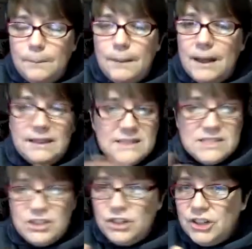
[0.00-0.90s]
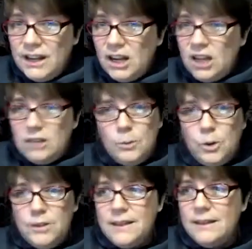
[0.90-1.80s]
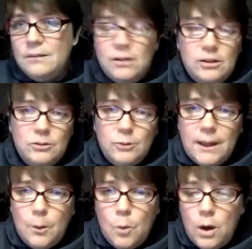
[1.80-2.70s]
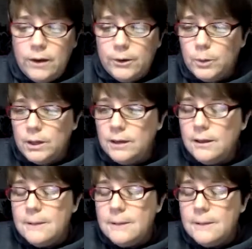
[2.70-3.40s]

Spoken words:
but it doesn't hurt at all, no more than running water would.